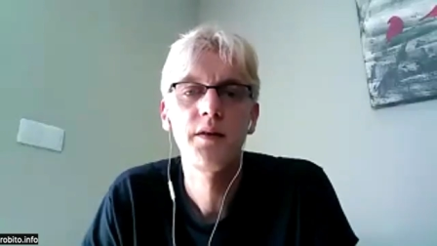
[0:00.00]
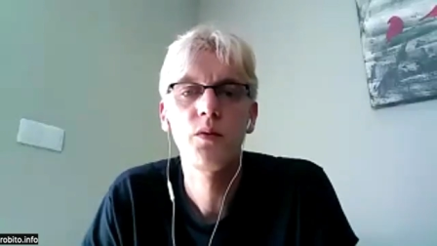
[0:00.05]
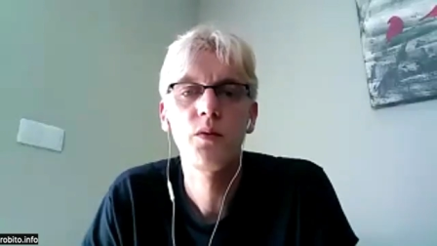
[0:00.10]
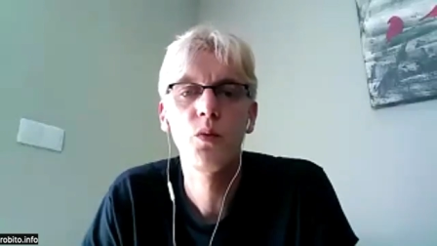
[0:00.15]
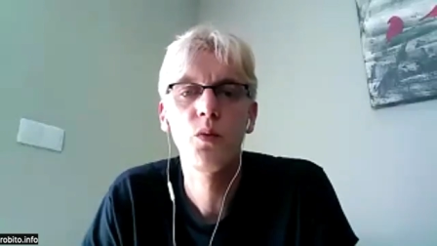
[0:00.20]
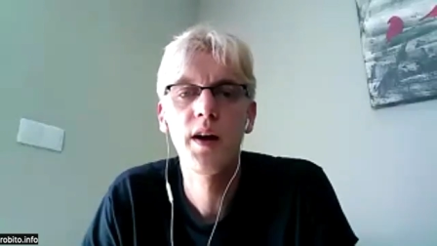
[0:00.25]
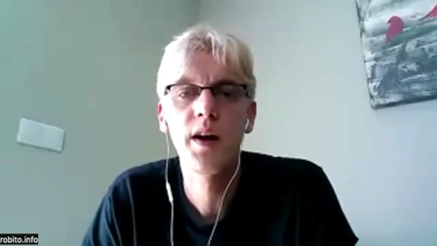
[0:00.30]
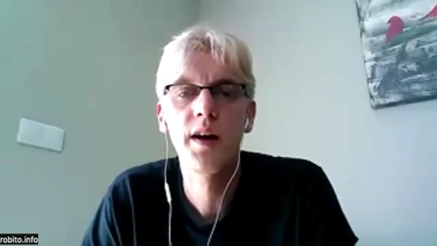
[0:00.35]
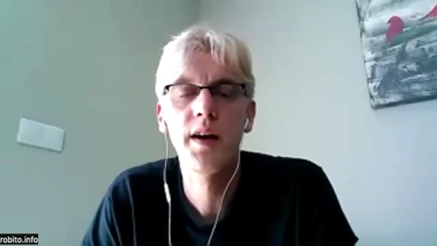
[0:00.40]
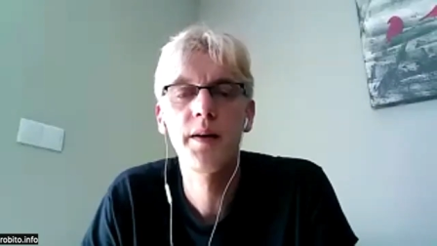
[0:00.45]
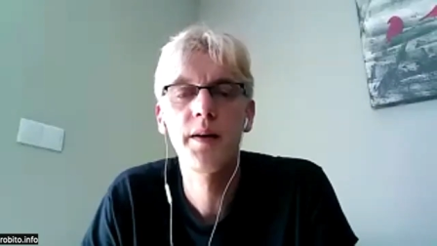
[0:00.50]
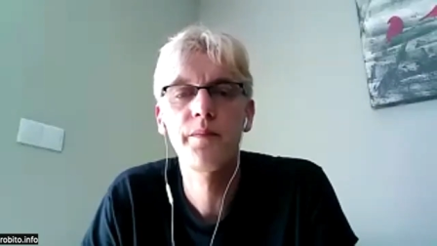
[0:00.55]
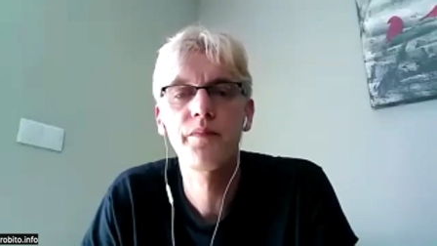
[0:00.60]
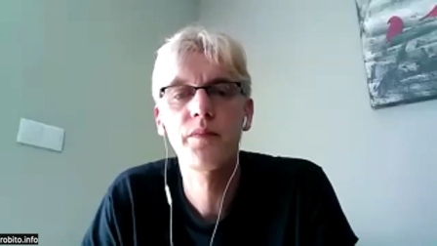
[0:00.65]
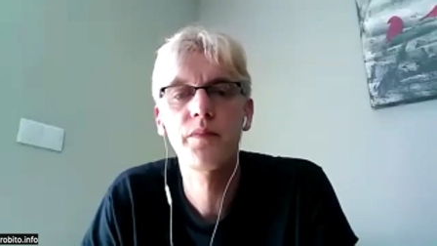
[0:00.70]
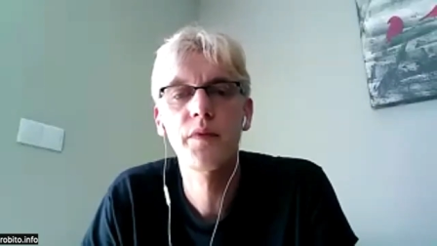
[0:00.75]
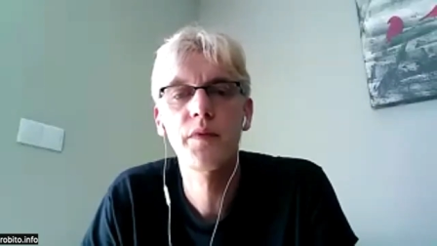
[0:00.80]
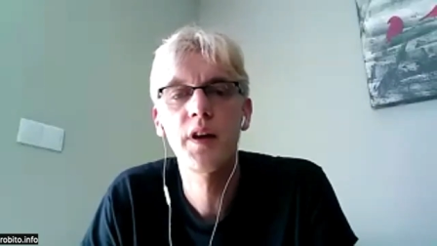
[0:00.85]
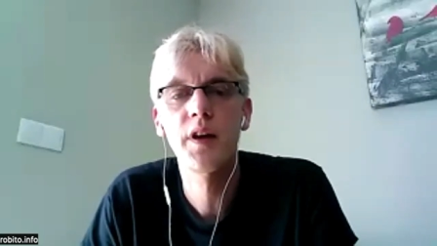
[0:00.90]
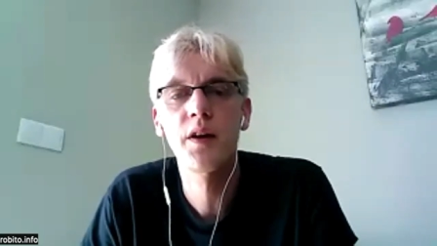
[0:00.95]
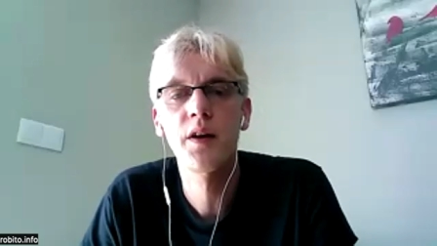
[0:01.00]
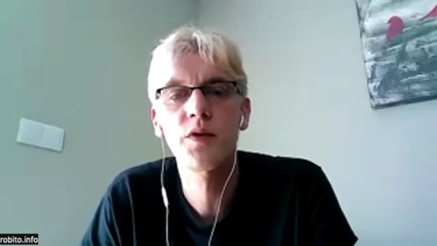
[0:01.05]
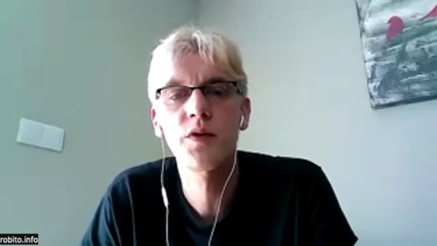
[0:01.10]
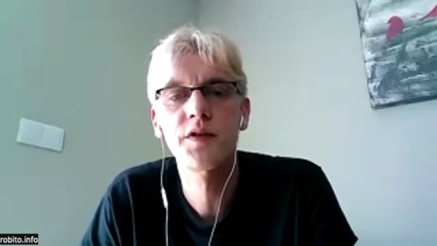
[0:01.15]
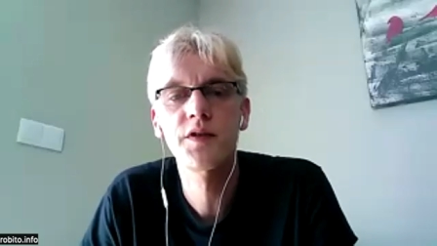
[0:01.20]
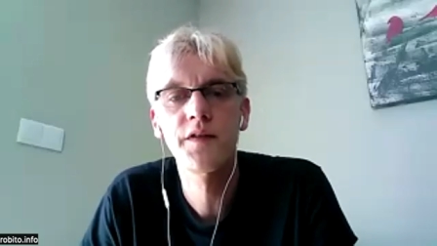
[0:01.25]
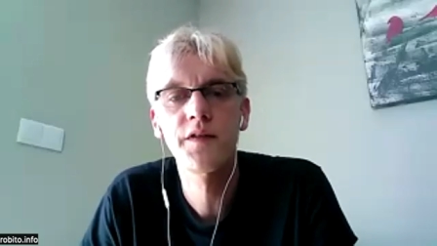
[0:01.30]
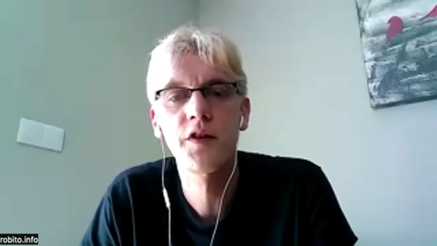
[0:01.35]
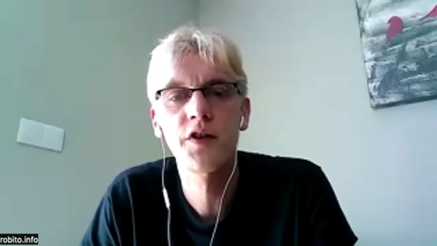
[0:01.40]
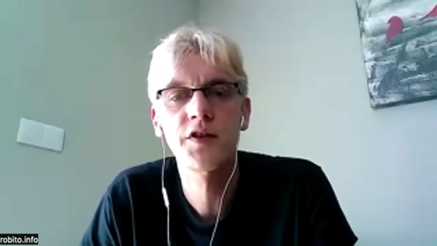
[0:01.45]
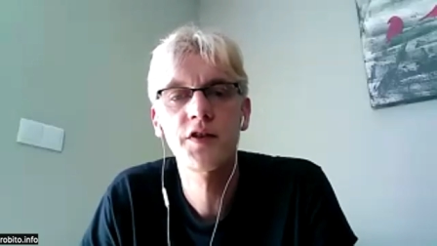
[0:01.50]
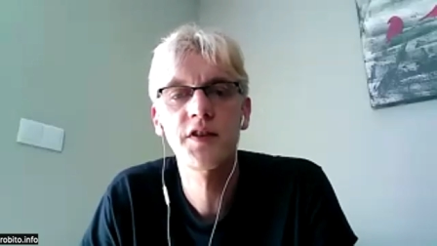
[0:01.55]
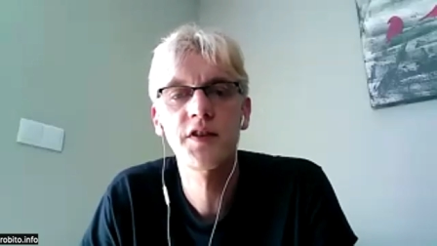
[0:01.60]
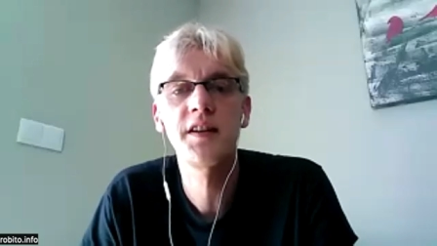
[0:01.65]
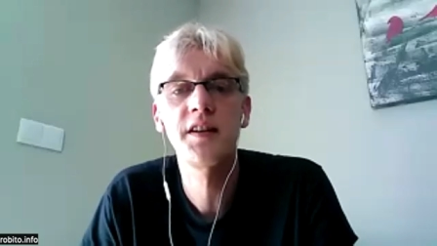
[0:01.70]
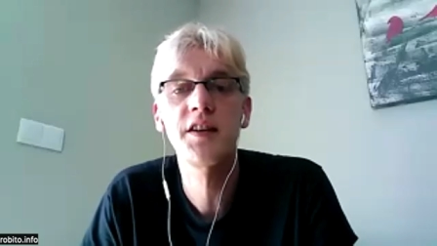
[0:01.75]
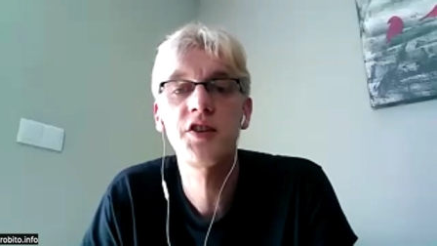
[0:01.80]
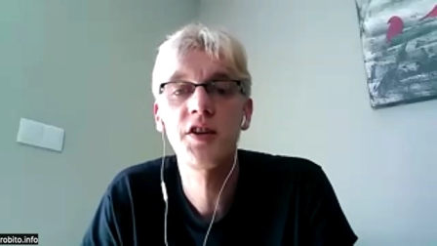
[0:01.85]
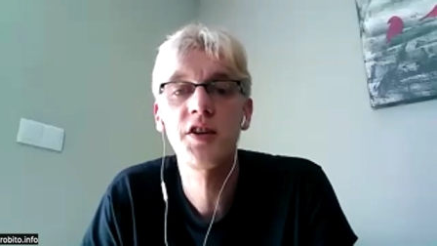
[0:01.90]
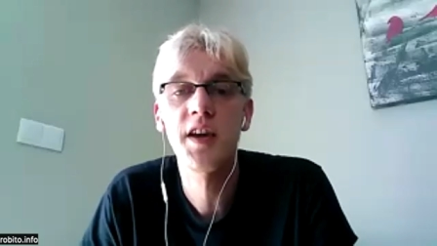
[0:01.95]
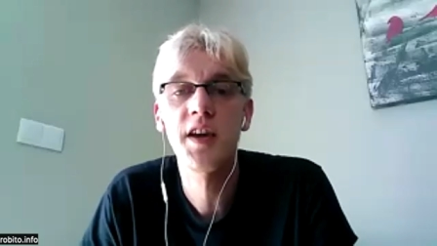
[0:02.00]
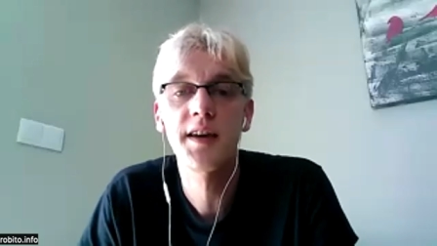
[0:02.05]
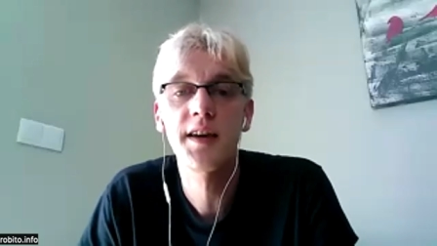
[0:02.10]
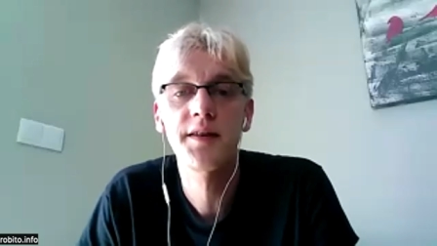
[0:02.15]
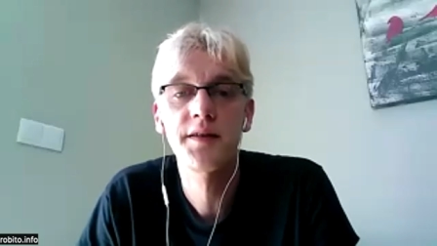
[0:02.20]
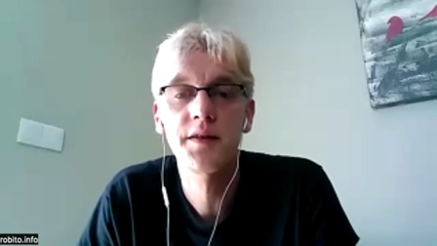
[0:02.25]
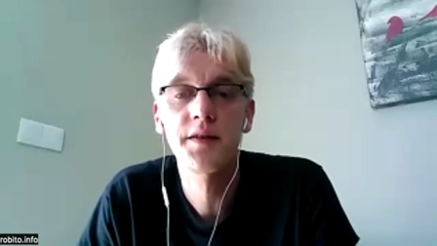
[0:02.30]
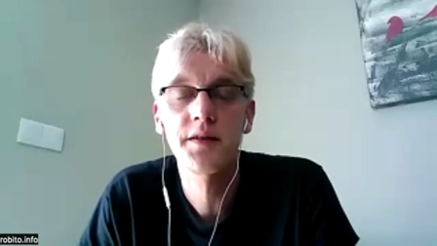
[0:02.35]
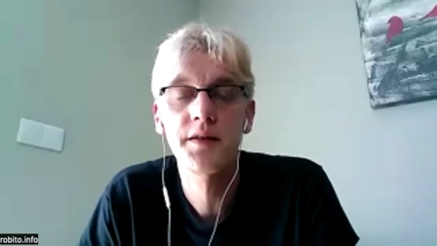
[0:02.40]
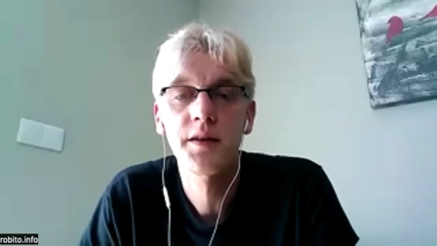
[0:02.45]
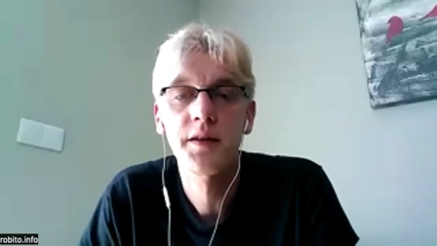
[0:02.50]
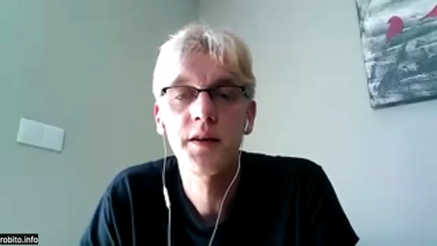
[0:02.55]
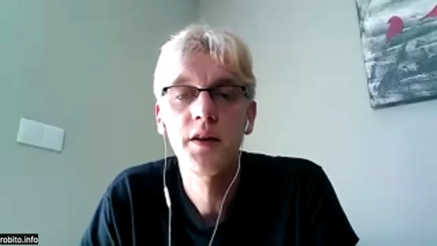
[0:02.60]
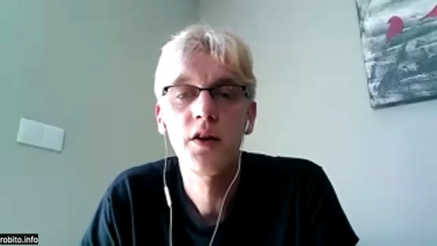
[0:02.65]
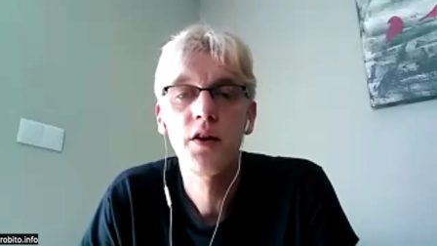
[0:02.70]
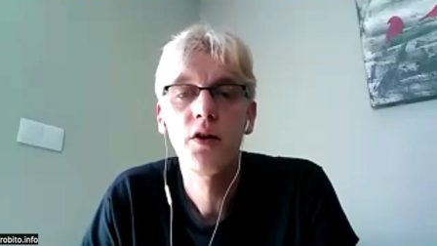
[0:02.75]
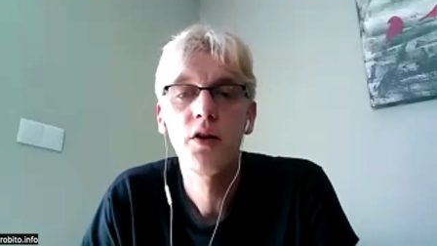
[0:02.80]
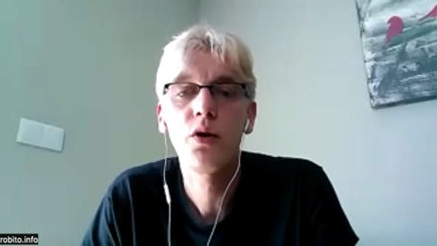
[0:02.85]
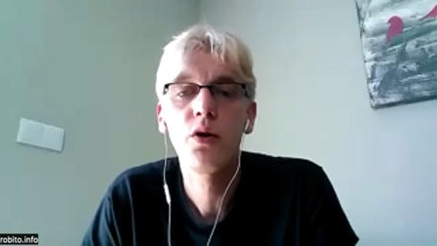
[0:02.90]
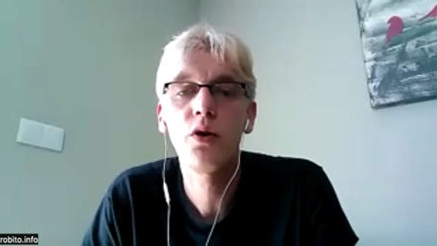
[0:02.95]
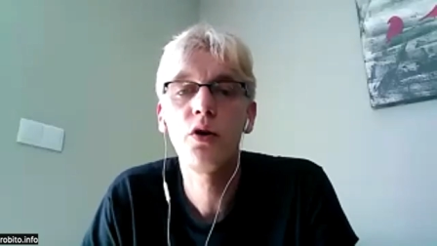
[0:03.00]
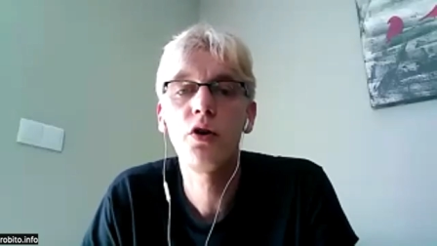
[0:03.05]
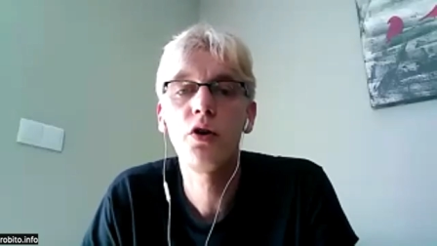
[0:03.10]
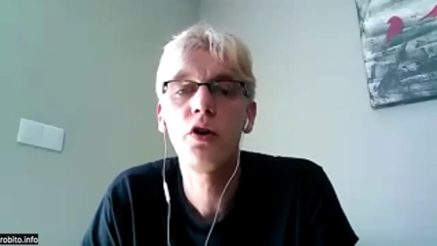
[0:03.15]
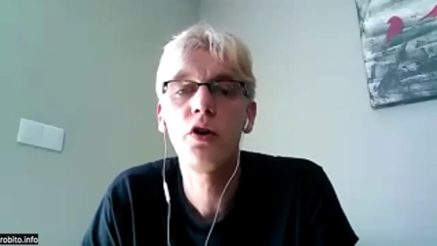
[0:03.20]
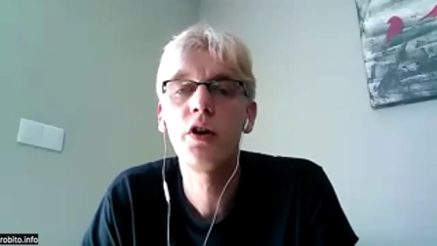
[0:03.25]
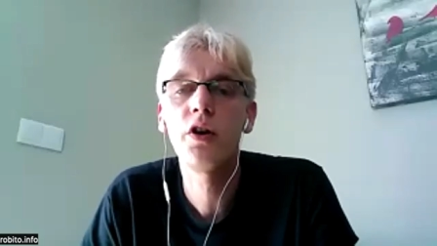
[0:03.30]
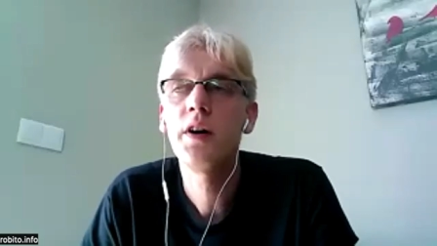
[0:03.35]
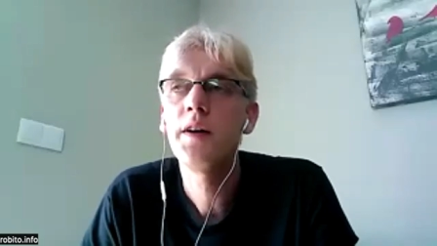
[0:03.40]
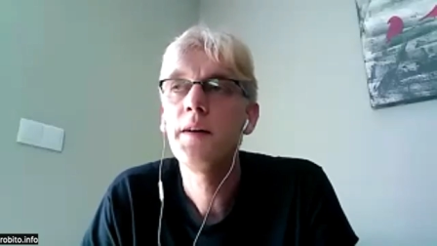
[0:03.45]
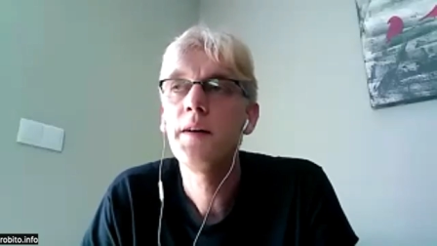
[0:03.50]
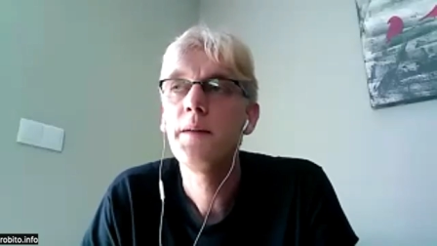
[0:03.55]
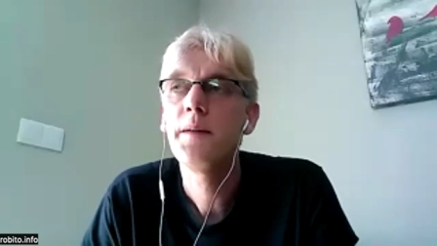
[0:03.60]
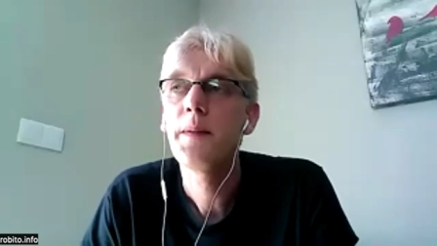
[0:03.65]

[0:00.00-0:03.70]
where it was first initiated. Or